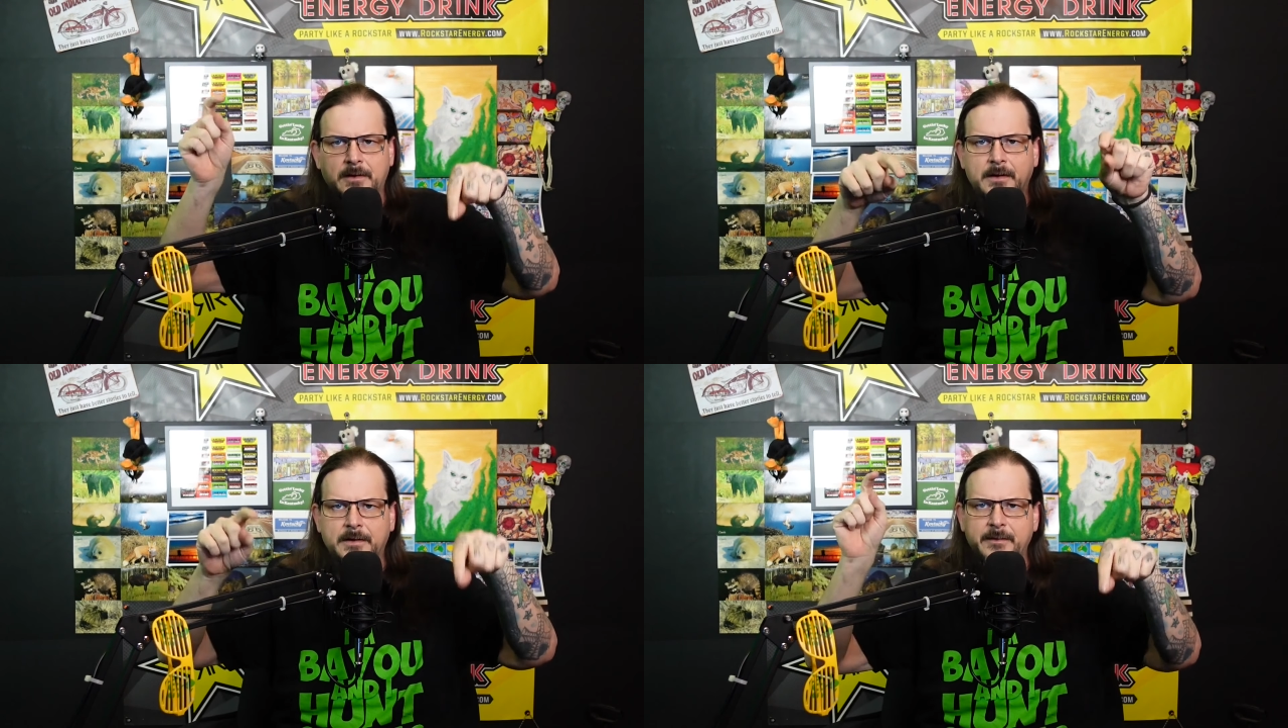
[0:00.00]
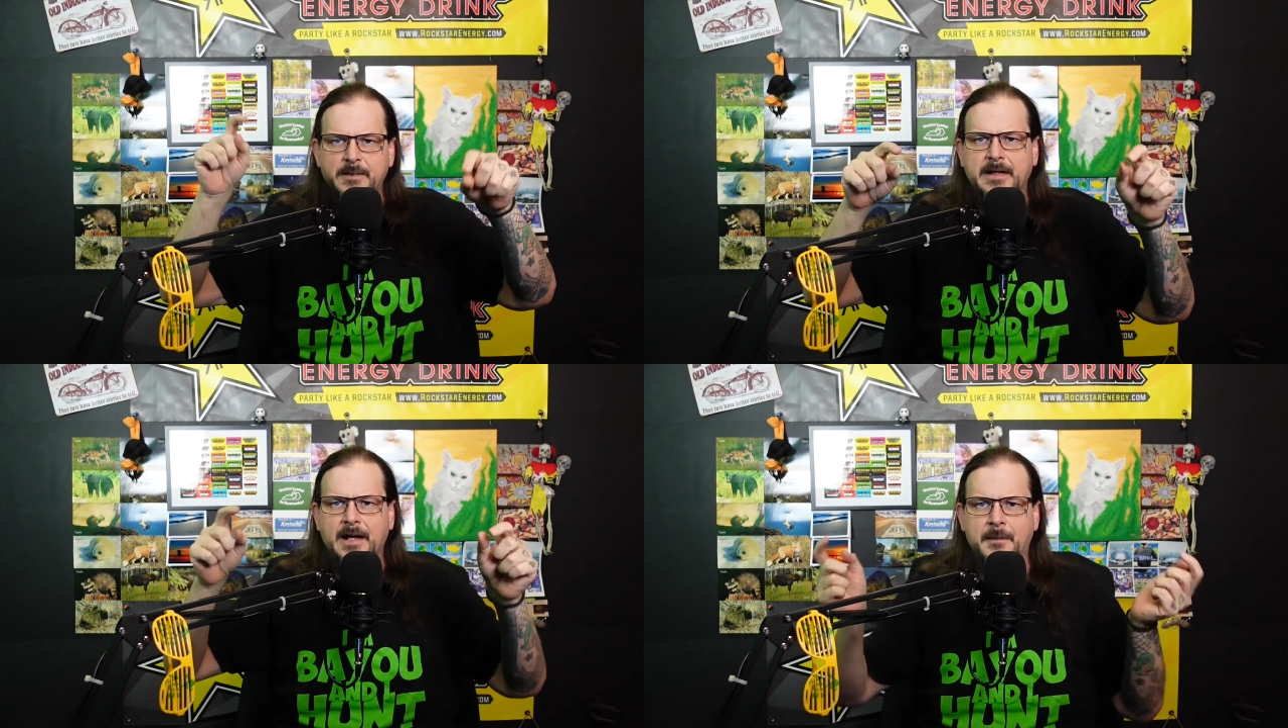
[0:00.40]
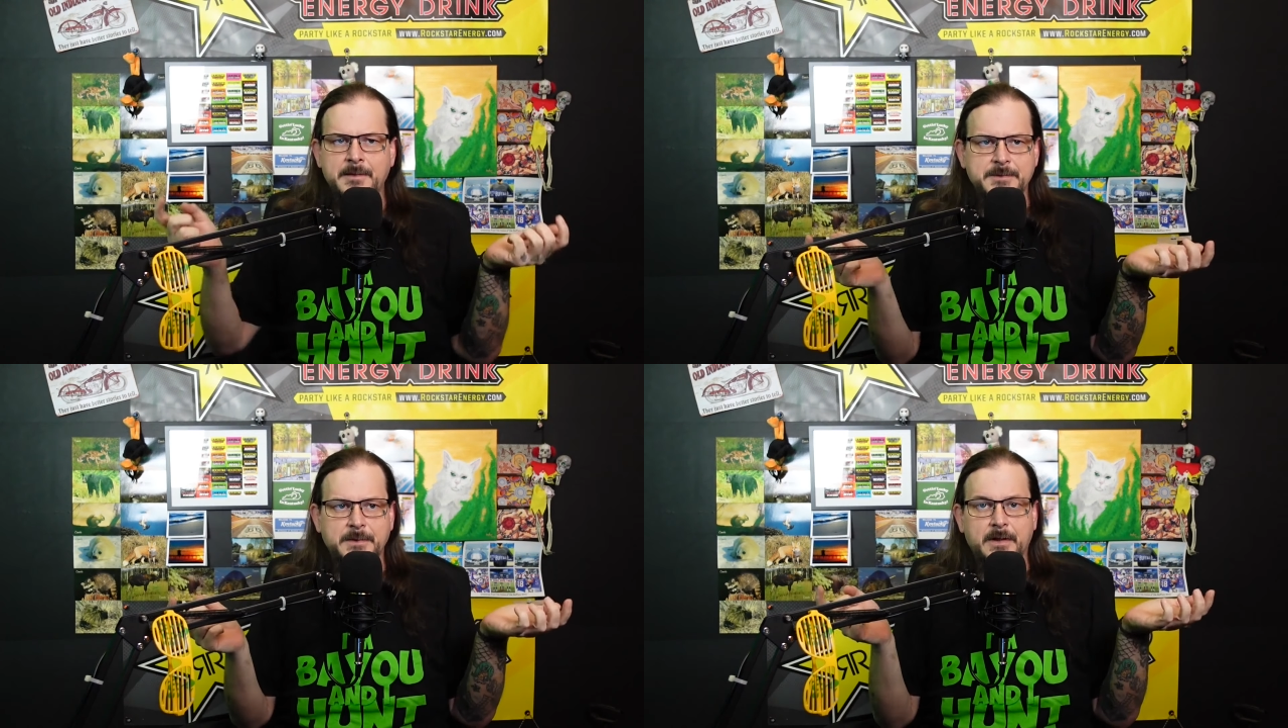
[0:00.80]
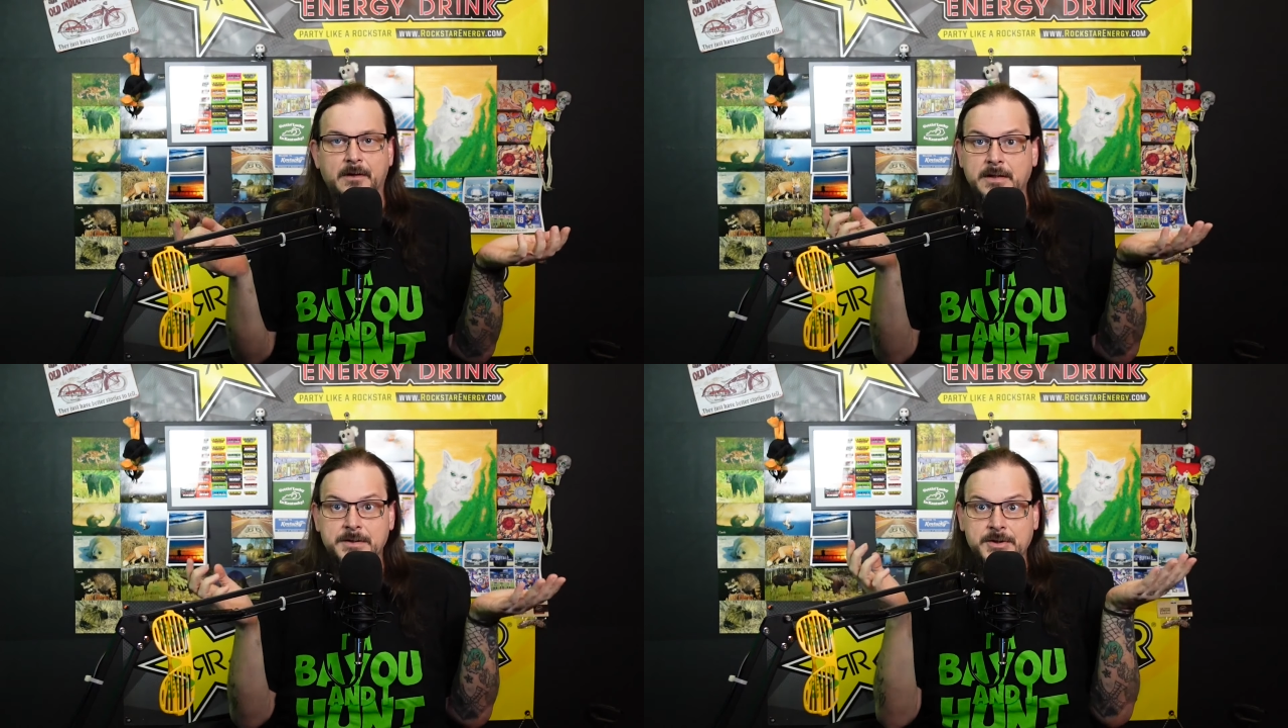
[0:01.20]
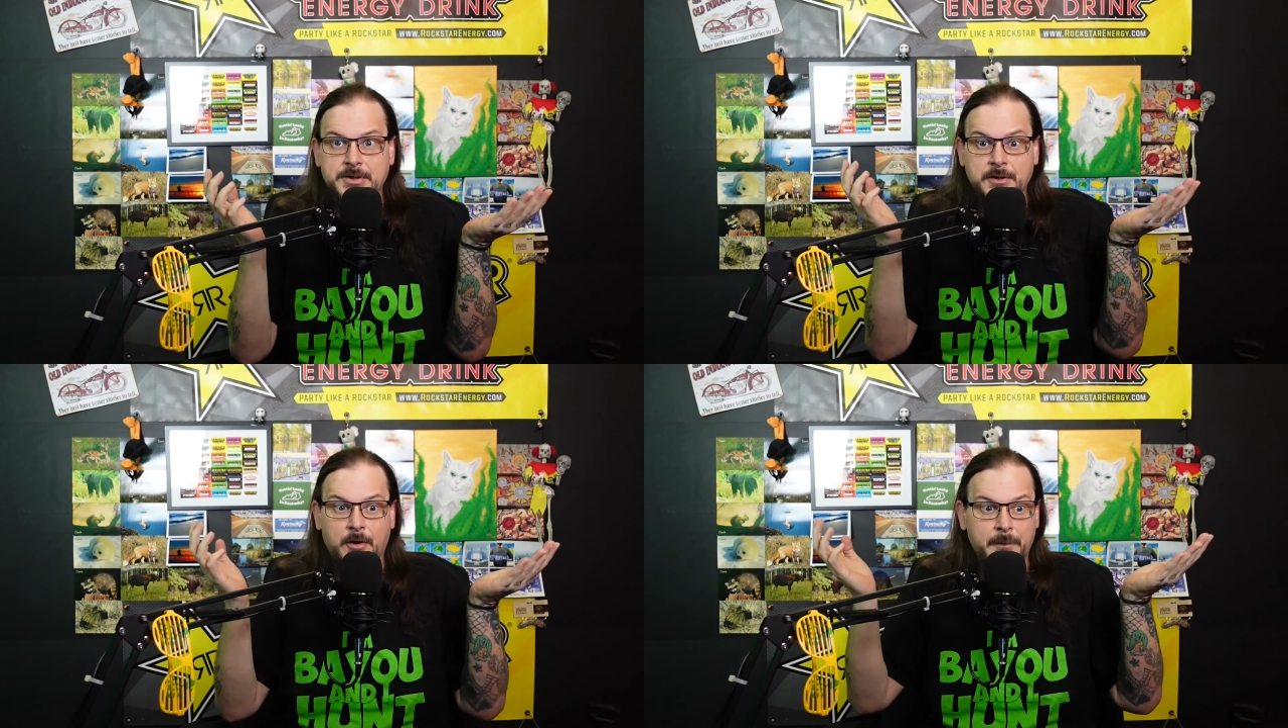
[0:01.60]
Leave them in the comments below, because there's
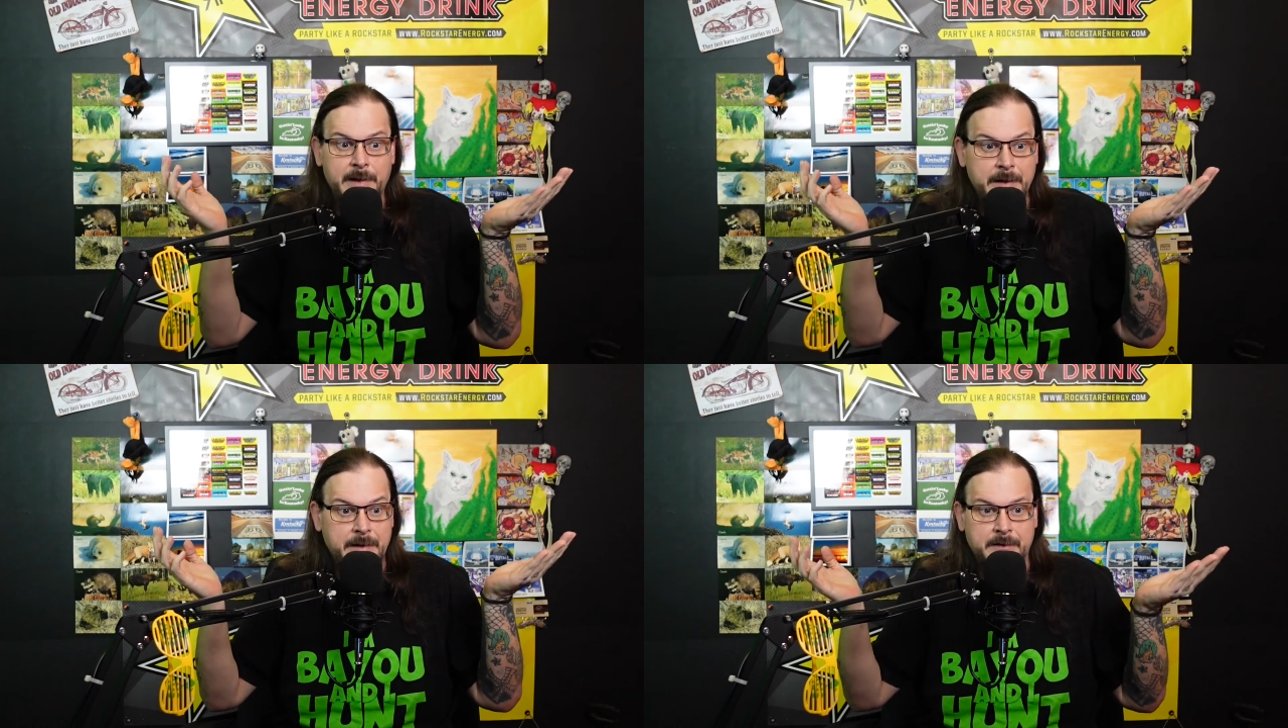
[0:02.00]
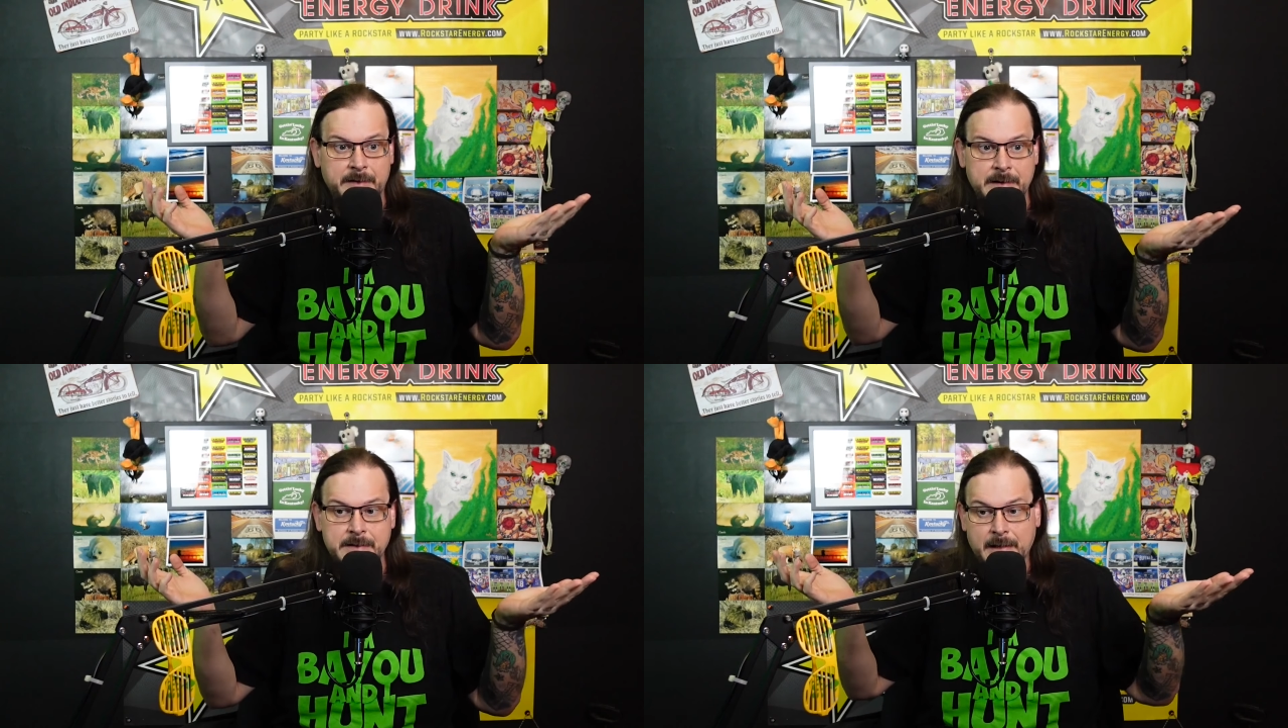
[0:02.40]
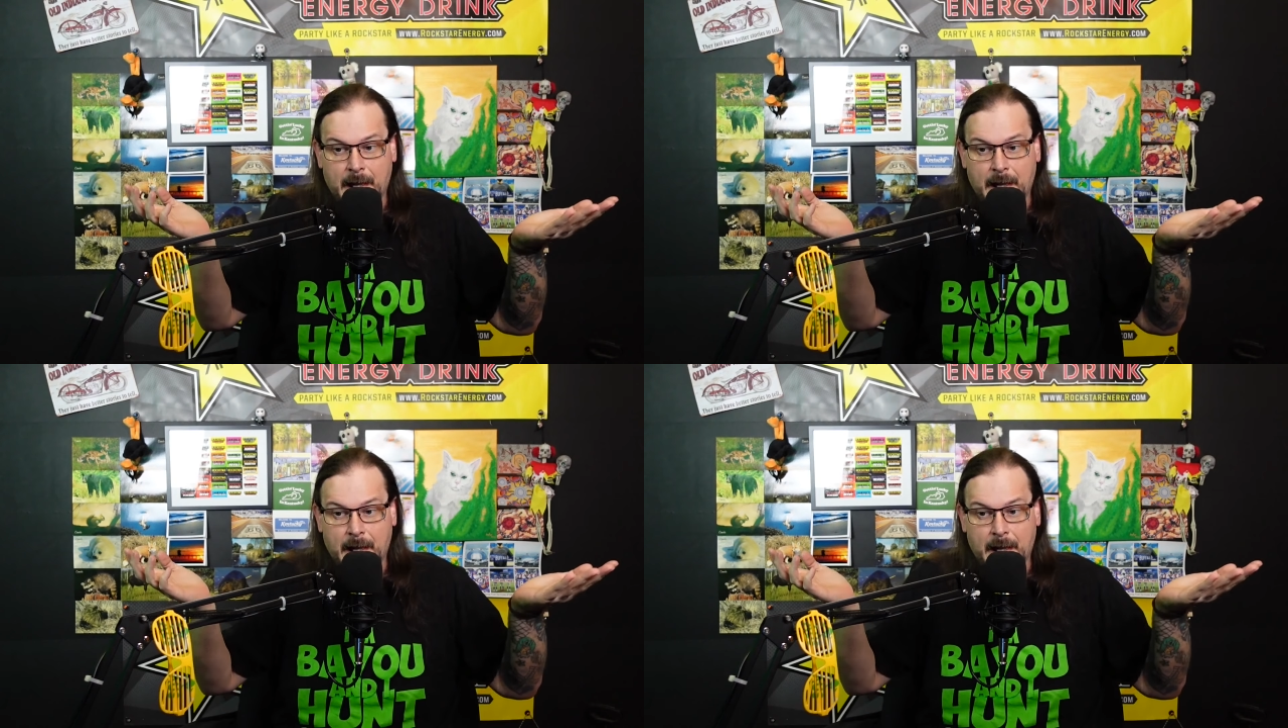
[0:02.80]
so many of these,